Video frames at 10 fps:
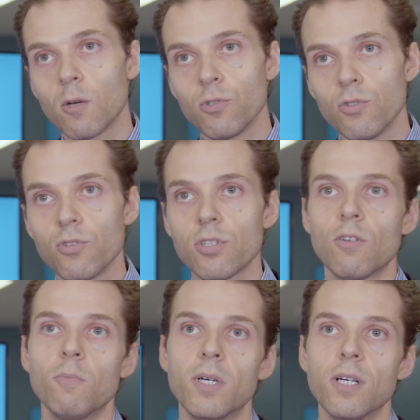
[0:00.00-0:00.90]
and we do
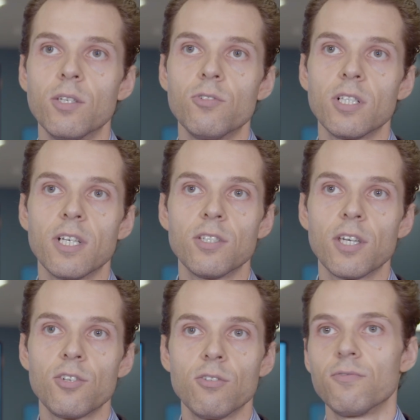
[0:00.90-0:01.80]
so by
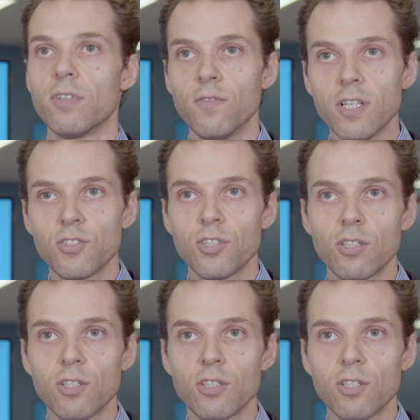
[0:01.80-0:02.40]
utilization of advanced